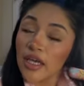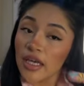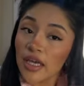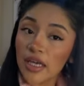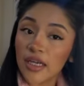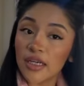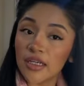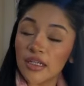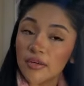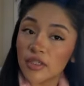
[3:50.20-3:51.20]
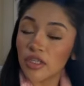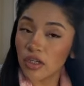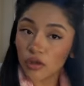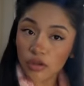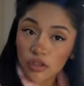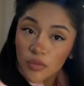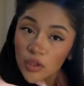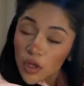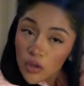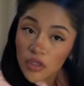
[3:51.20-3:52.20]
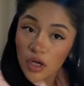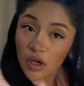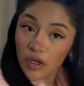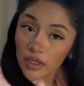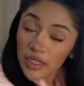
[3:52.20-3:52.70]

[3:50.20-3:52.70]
And I'm just gonna throw some clothes on